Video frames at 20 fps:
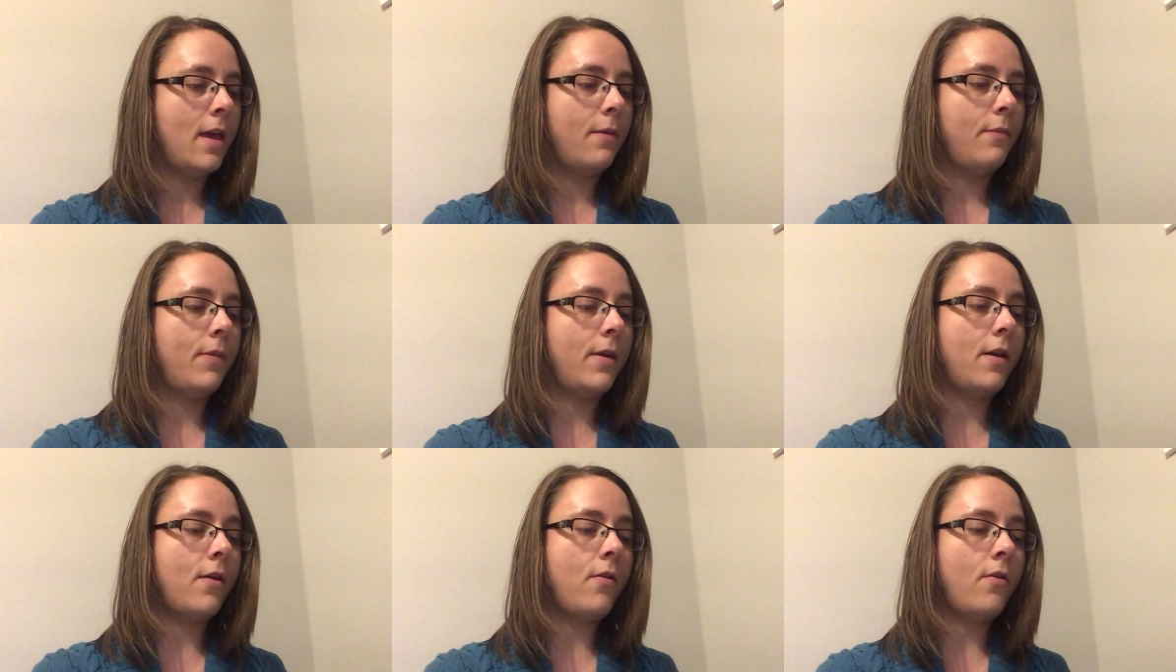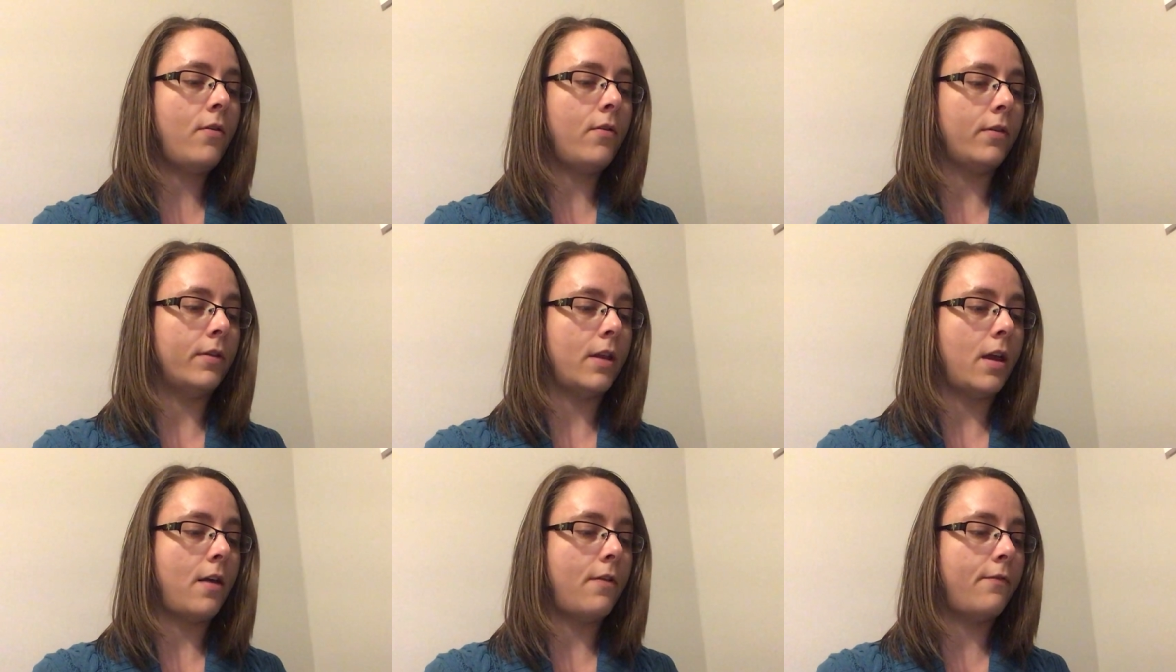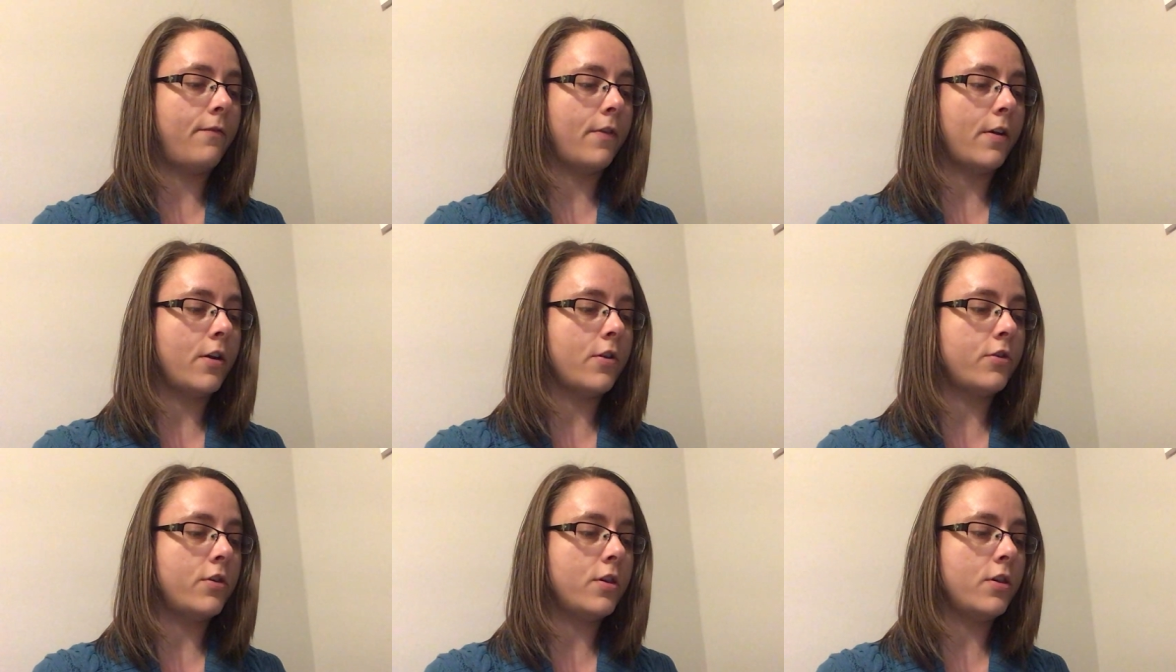Behold, a
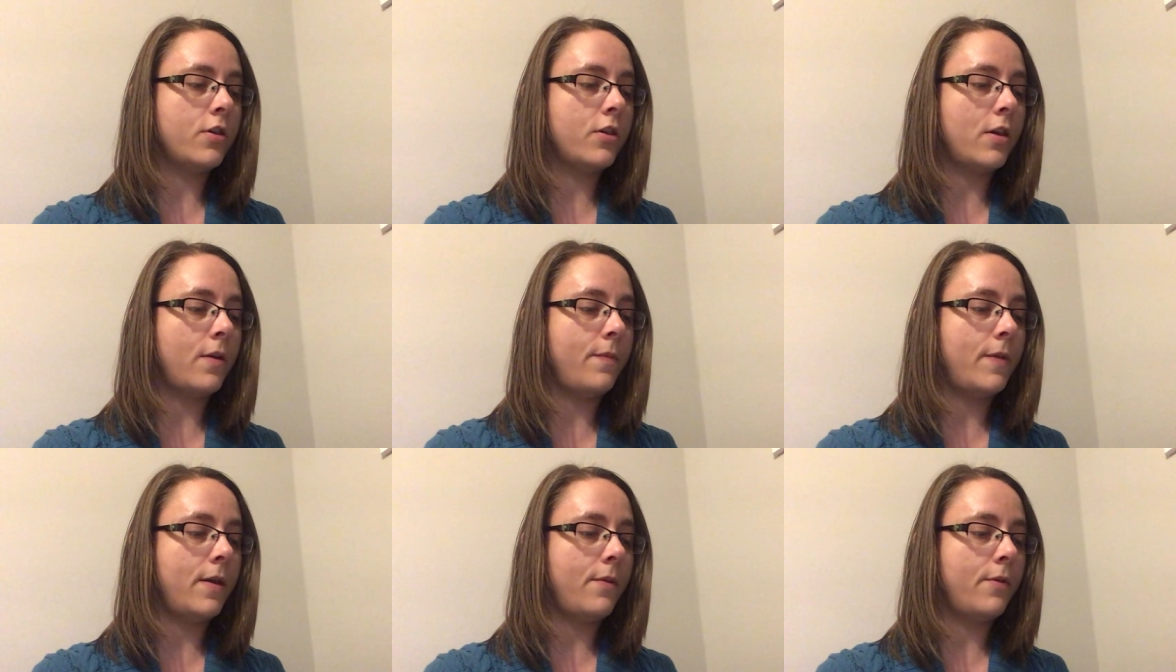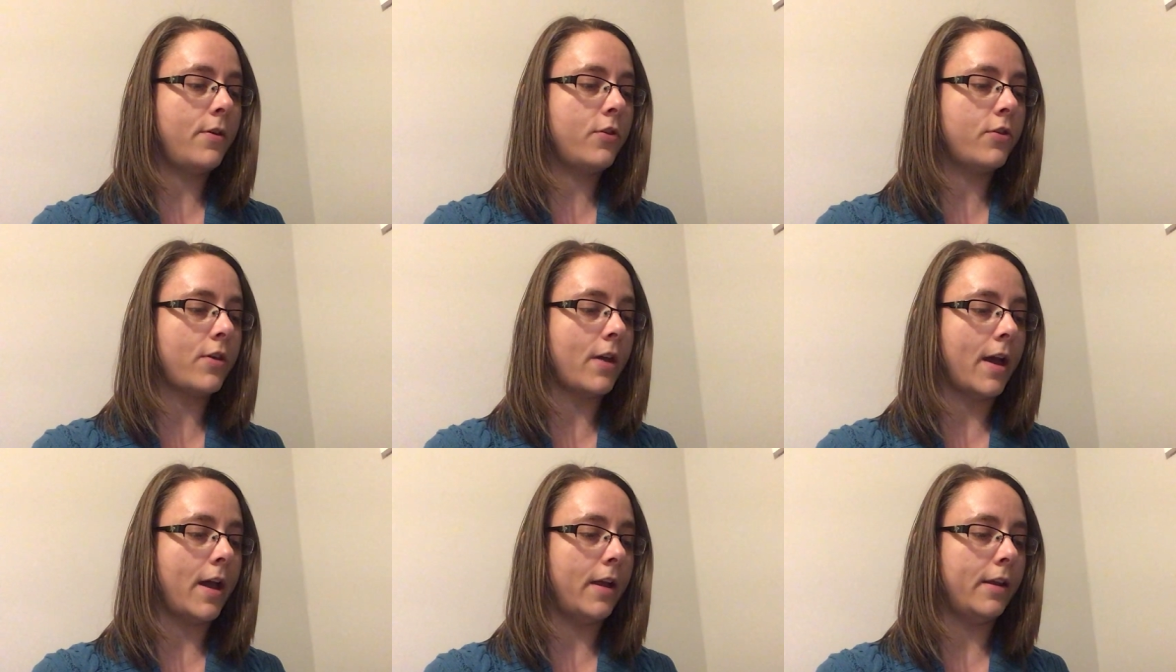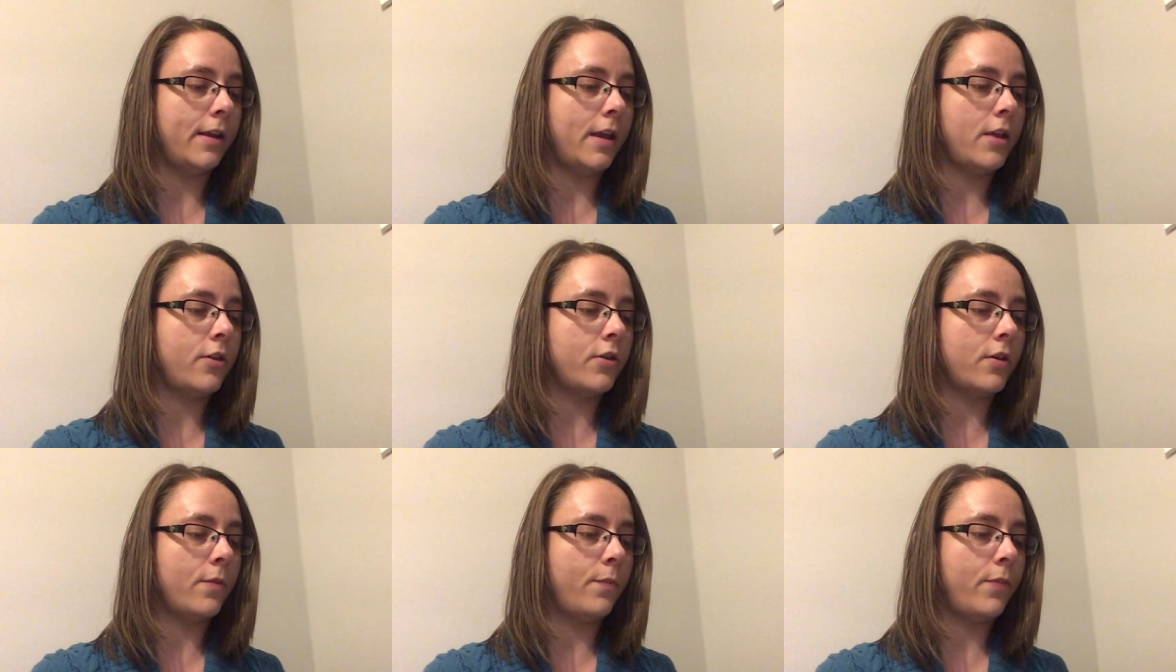virgin shall be with child,
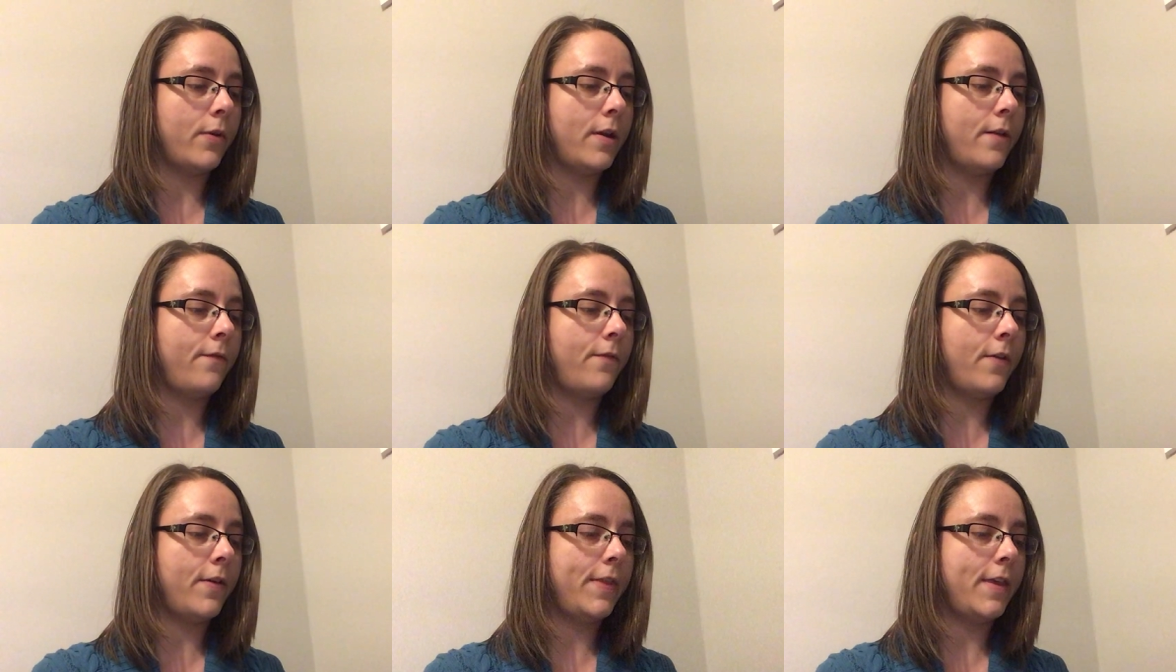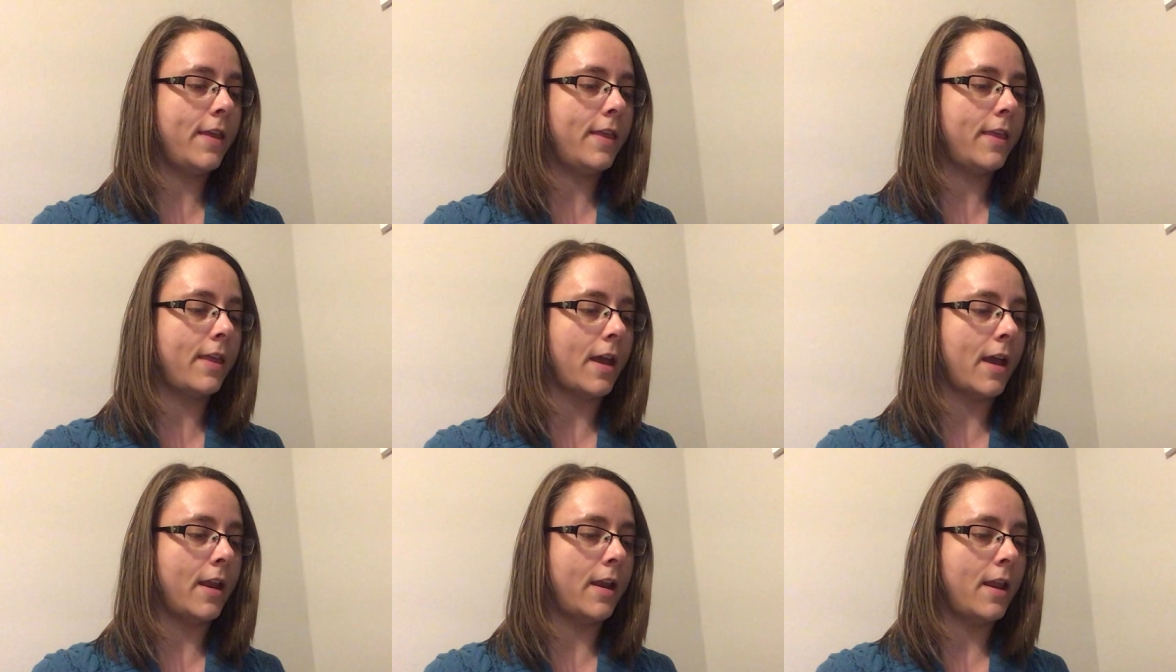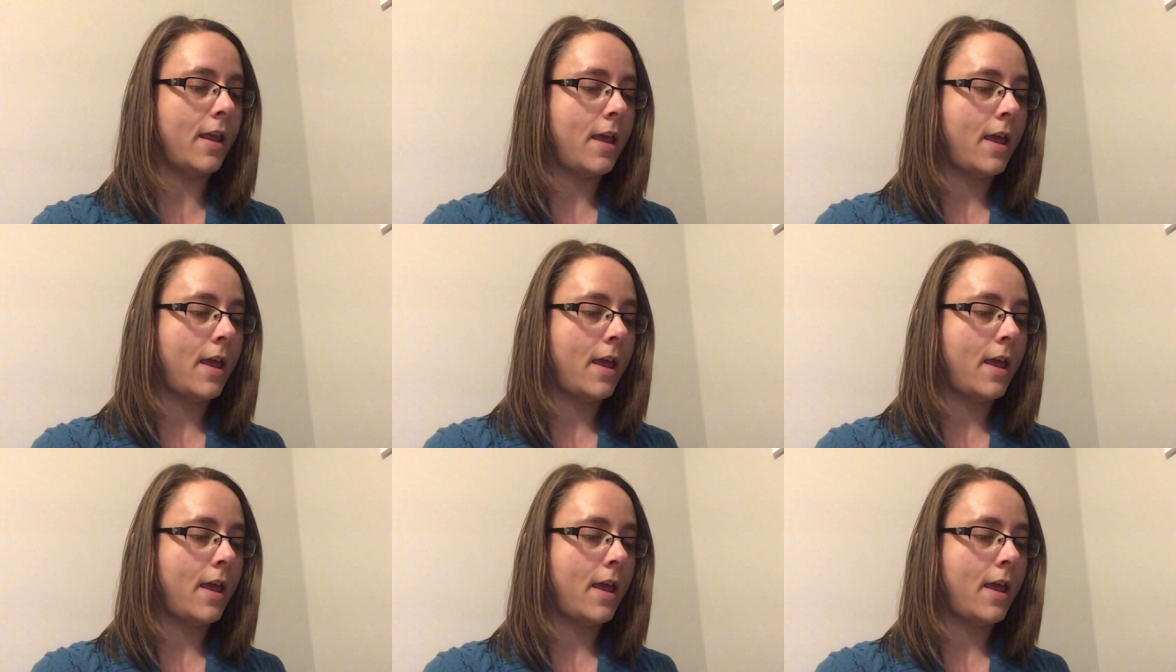and shall bring forth a son,